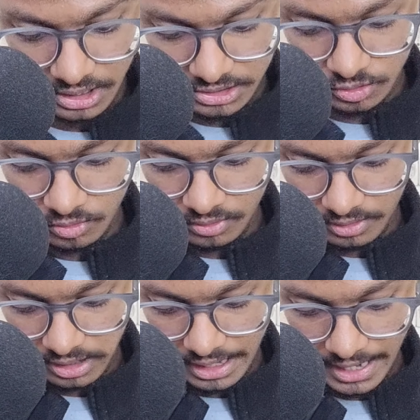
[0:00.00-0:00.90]
So,
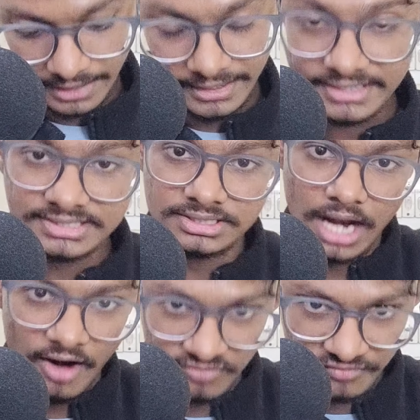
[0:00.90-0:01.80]
and next,
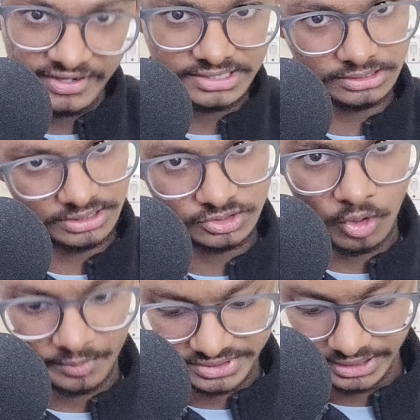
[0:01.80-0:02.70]
after finishing these
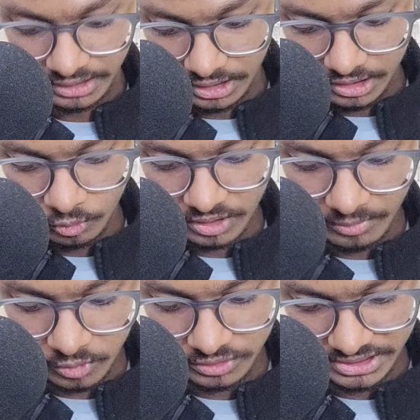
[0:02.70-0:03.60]
topics, right, you will
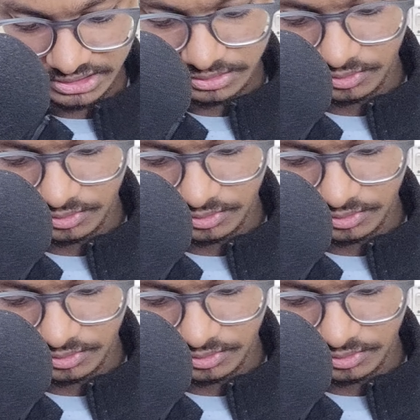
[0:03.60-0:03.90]
come to this.